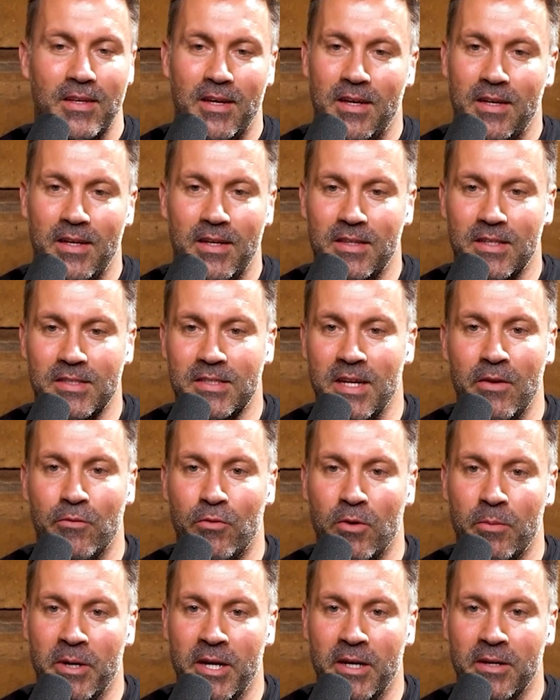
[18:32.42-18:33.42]
This ain't
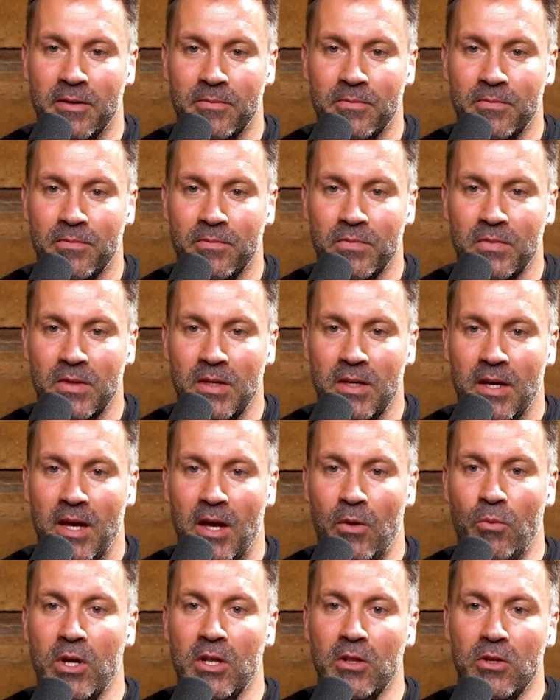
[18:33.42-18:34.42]
for me.
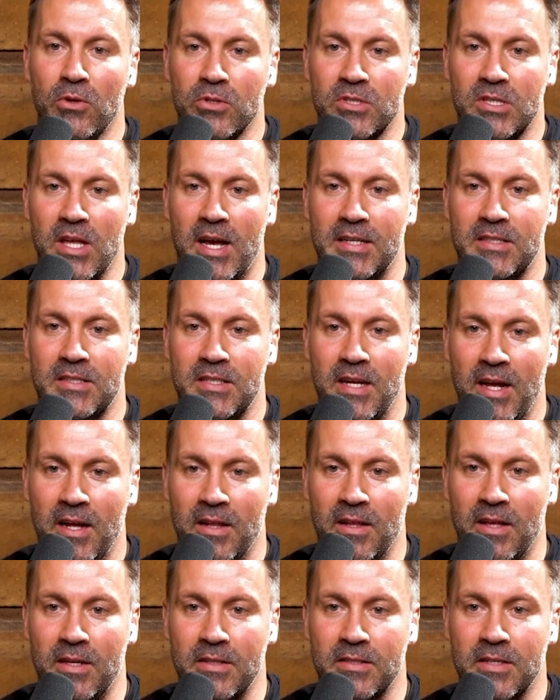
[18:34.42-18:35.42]
And we lose that
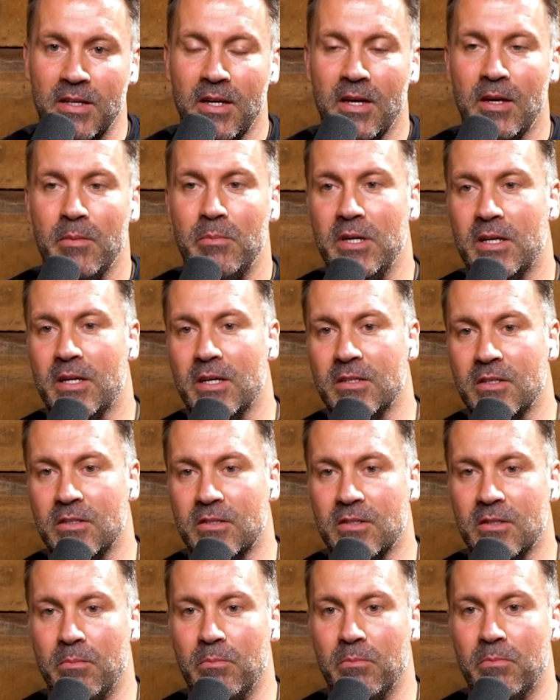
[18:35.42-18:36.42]
talent because of
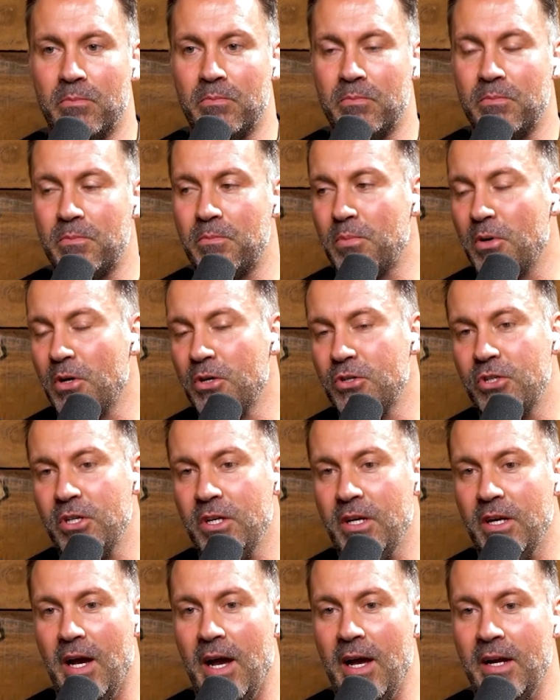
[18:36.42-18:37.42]
some
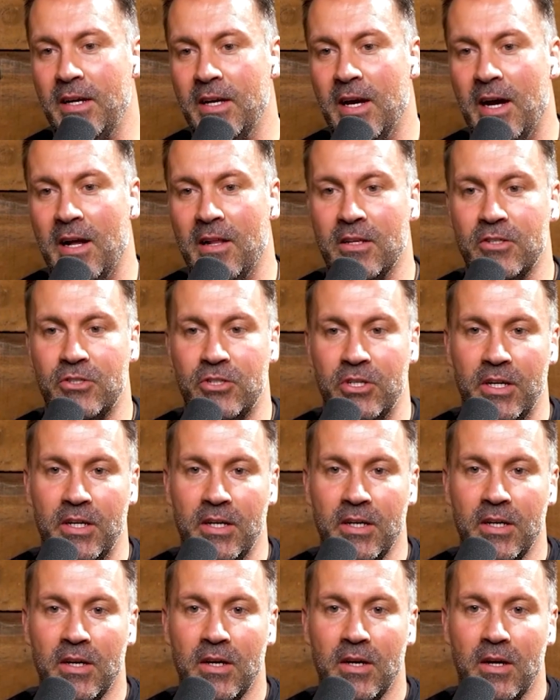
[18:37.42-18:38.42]
pushy
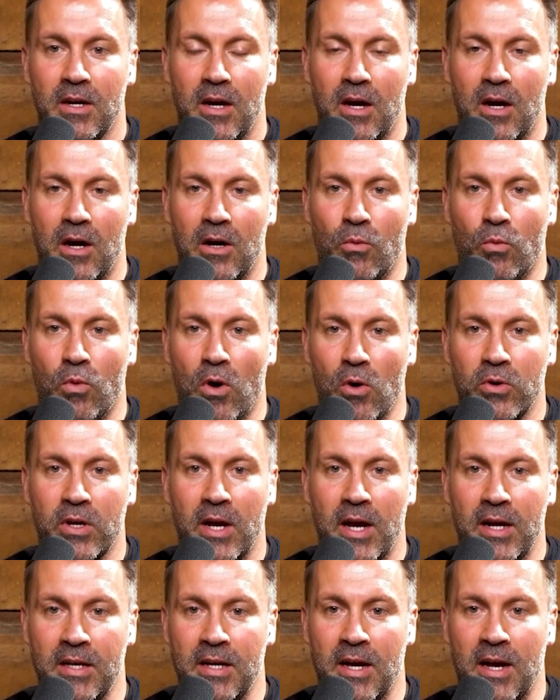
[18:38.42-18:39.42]
ideology, woke
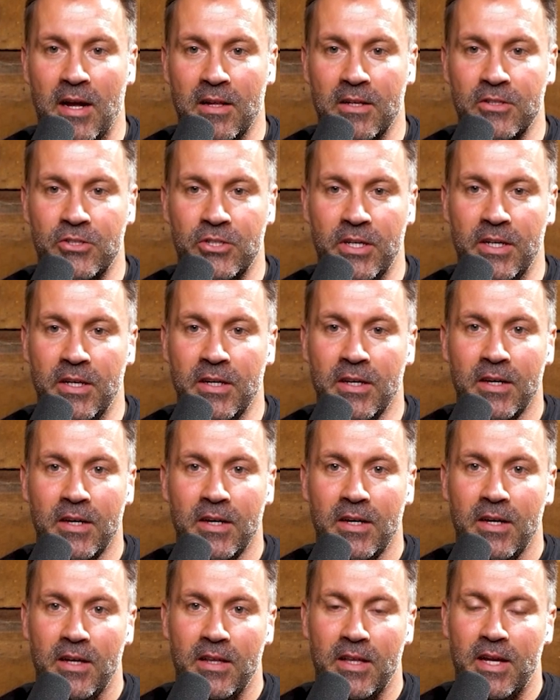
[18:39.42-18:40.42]
ideology.
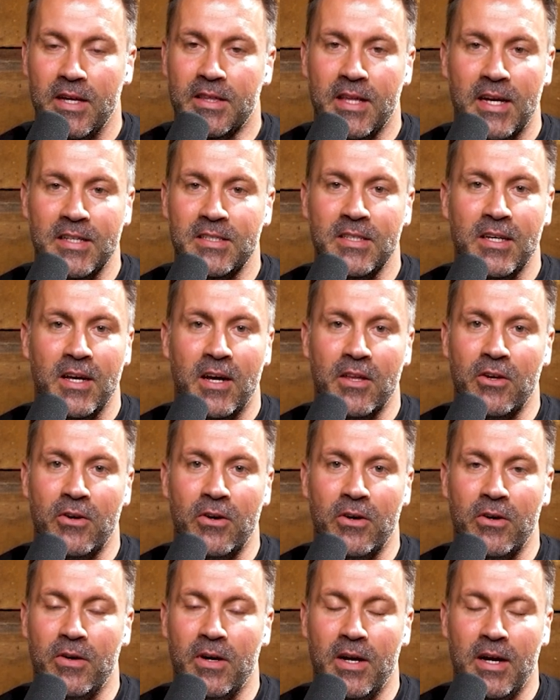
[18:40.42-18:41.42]
Like, that's the
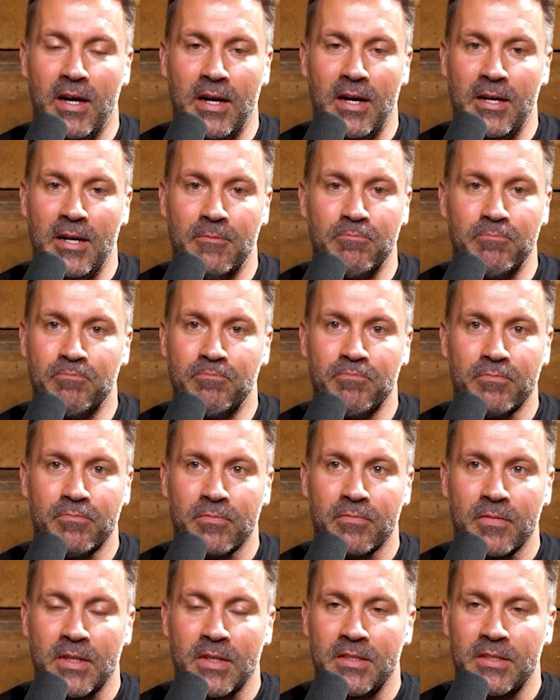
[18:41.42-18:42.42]
other
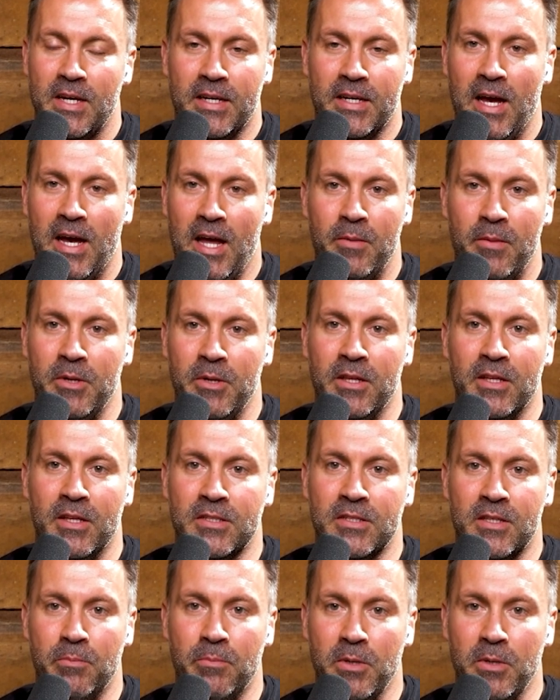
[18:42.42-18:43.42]
dichotomy of
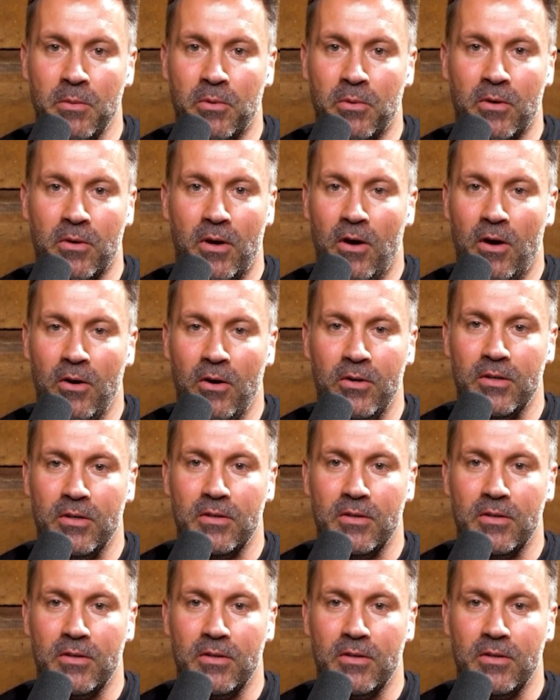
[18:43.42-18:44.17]
this that people aren't